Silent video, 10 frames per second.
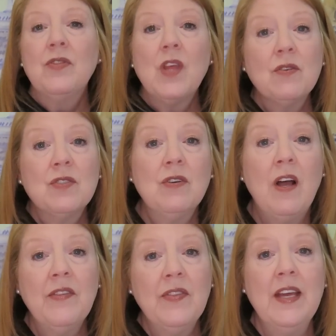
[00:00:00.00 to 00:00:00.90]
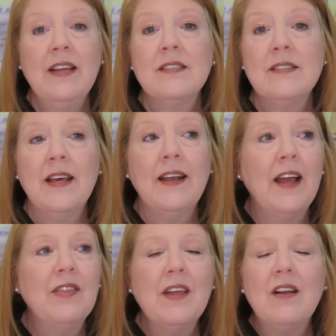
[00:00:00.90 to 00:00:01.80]
Those are all things that
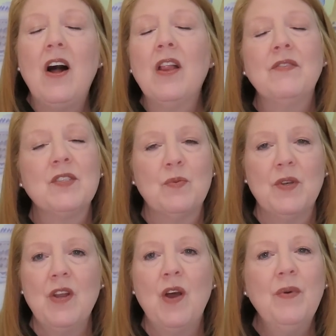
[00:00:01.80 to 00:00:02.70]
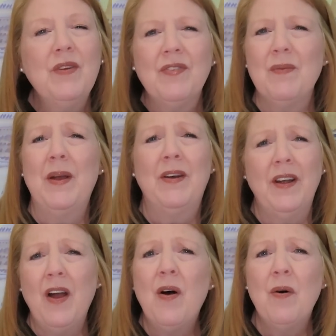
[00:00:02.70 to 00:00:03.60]
I think all of us would know would feel better
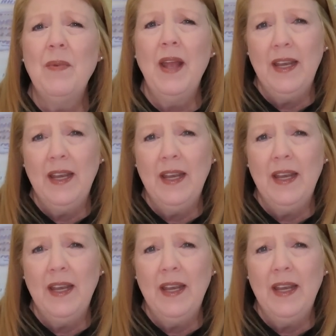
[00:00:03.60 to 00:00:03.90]
at home